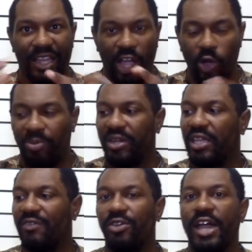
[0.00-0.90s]
Hoping to
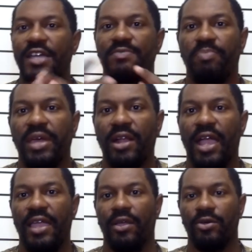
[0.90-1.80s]
give you guys better
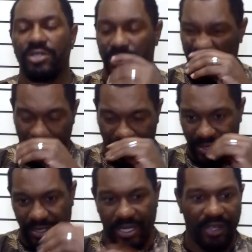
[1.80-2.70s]
angles on some of
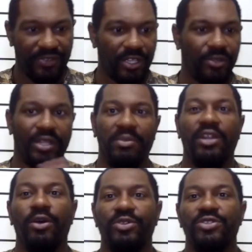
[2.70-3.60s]
this stuff. So let me
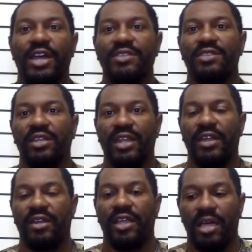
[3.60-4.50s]
know what you guys think
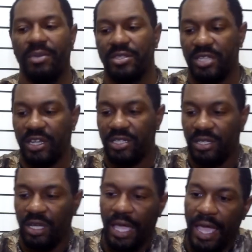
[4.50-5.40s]
down in the comment
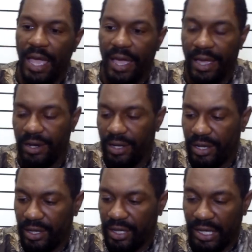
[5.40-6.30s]
section. And
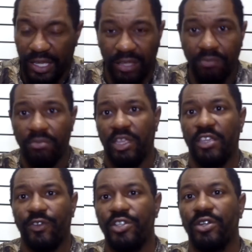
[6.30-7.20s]
again,
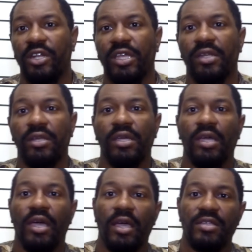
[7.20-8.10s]
thanks for tuning in.
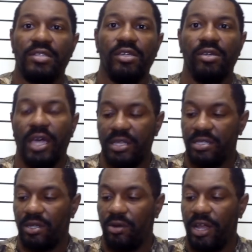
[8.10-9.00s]
See you guys
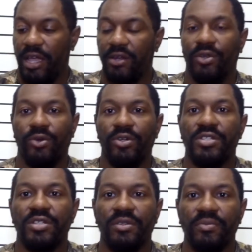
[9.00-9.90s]
in the great
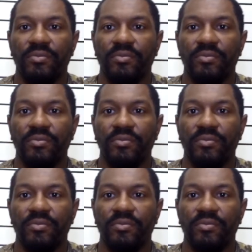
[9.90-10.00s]
outdoors.